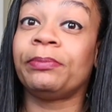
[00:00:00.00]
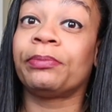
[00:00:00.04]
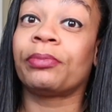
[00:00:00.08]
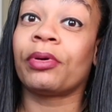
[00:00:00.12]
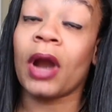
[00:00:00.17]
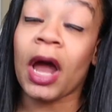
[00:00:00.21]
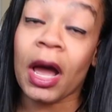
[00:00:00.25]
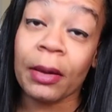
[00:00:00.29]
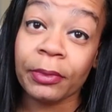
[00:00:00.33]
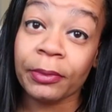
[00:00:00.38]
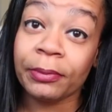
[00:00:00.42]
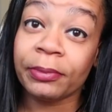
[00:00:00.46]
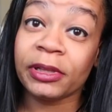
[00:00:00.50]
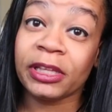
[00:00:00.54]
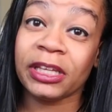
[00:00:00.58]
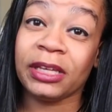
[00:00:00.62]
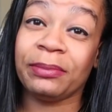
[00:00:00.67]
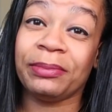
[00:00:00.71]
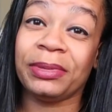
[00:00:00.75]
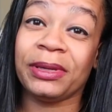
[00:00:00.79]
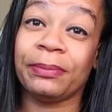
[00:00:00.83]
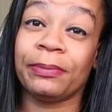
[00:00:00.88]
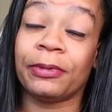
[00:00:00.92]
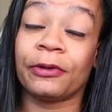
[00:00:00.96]

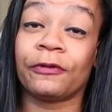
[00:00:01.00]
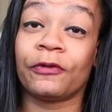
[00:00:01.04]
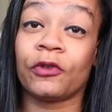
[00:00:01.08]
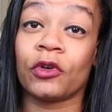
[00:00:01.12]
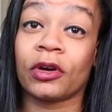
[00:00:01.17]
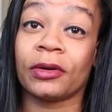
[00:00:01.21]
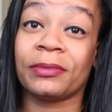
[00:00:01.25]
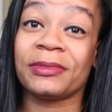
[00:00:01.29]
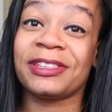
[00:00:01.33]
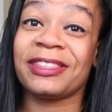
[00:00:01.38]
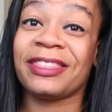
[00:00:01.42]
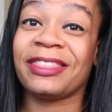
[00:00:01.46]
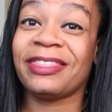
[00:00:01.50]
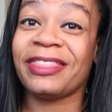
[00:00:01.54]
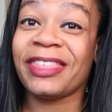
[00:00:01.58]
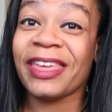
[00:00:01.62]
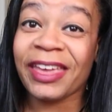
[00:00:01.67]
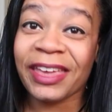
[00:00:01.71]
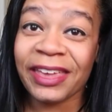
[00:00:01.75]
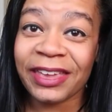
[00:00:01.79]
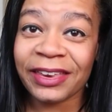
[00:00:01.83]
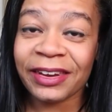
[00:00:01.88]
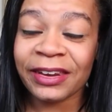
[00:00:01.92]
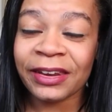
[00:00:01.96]
probably be performed
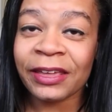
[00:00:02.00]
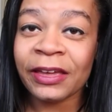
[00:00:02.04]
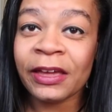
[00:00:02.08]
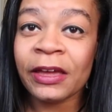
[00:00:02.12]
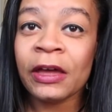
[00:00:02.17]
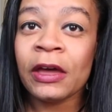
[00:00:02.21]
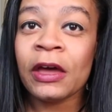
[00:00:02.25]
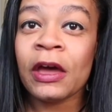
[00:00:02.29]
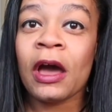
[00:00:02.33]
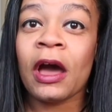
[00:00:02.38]
then.